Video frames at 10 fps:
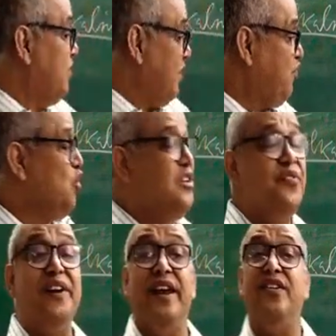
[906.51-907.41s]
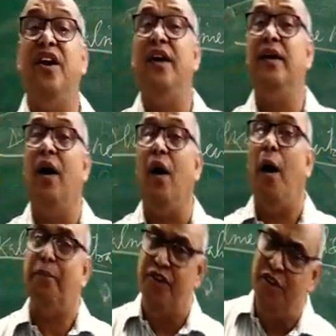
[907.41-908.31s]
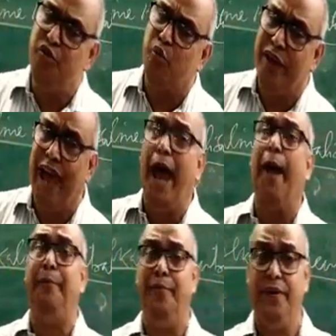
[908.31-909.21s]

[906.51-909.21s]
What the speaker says: are 4 different options we have.